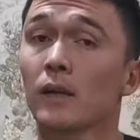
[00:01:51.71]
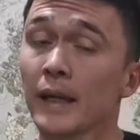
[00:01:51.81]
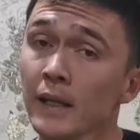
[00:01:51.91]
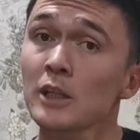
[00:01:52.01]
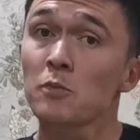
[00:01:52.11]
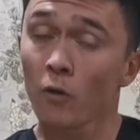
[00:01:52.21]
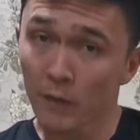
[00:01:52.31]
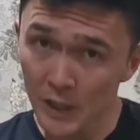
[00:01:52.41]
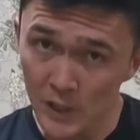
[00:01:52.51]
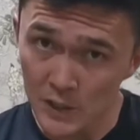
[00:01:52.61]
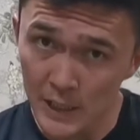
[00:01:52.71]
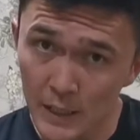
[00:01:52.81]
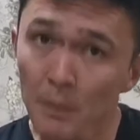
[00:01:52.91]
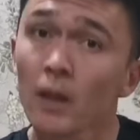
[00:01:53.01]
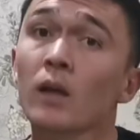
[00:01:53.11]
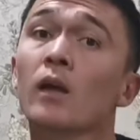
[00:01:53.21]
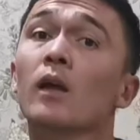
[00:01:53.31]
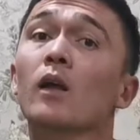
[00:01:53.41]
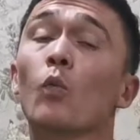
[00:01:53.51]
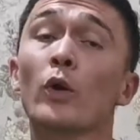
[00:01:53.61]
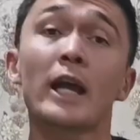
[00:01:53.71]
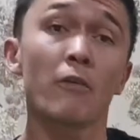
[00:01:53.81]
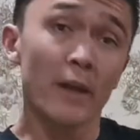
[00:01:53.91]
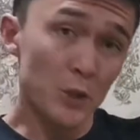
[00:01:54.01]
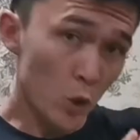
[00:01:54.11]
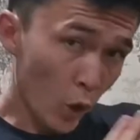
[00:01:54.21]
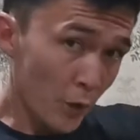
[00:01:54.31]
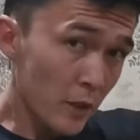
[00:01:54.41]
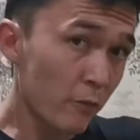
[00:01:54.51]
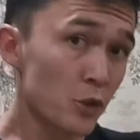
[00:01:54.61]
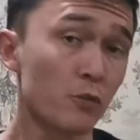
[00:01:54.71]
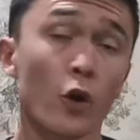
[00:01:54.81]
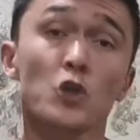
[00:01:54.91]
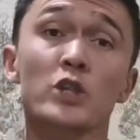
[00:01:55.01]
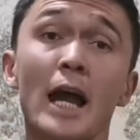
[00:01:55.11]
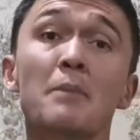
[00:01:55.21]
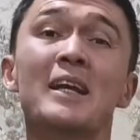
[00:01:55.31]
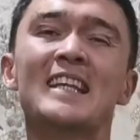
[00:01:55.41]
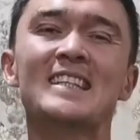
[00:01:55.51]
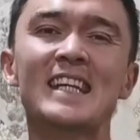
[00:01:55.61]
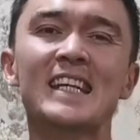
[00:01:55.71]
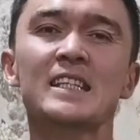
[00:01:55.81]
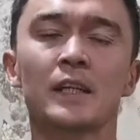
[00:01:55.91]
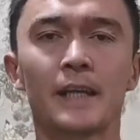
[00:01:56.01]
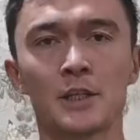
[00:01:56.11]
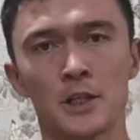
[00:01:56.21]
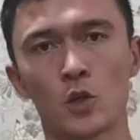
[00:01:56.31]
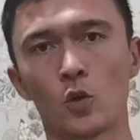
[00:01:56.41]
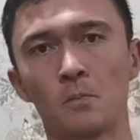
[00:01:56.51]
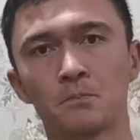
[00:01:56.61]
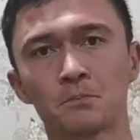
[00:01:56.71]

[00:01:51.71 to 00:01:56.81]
English proficiency when I went to London for the first time 6 years ago.